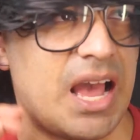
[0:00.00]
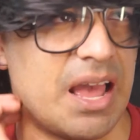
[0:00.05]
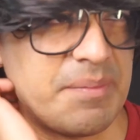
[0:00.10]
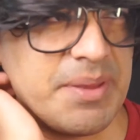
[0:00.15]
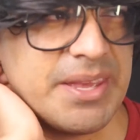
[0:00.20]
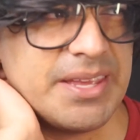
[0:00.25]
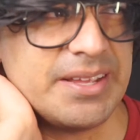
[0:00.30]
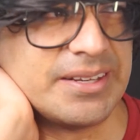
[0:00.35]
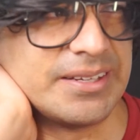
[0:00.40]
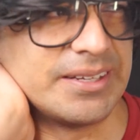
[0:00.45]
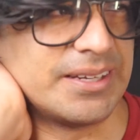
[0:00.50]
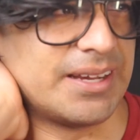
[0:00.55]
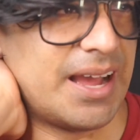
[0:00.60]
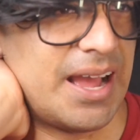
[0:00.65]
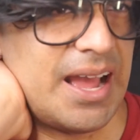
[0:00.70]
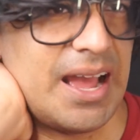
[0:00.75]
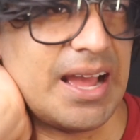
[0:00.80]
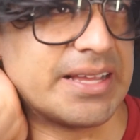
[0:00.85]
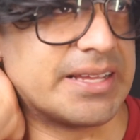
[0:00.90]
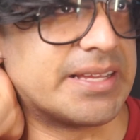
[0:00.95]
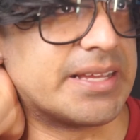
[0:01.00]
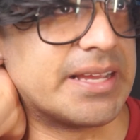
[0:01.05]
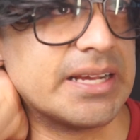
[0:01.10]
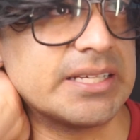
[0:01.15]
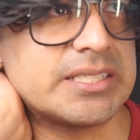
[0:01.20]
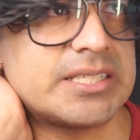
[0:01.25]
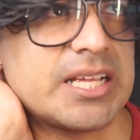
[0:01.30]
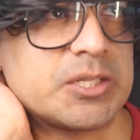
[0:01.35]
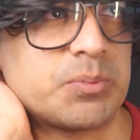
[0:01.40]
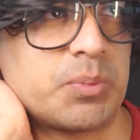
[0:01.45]
I mean, I
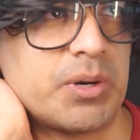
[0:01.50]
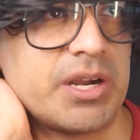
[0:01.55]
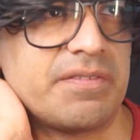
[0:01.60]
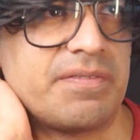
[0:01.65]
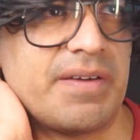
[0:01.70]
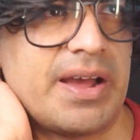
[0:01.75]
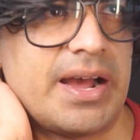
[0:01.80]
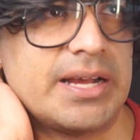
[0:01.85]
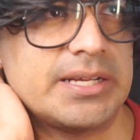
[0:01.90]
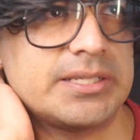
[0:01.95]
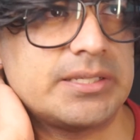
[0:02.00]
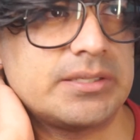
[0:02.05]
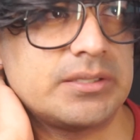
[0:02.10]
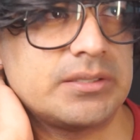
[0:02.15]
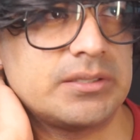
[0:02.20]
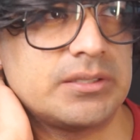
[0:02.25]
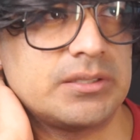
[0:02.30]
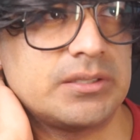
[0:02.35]
guess that's pretty fast.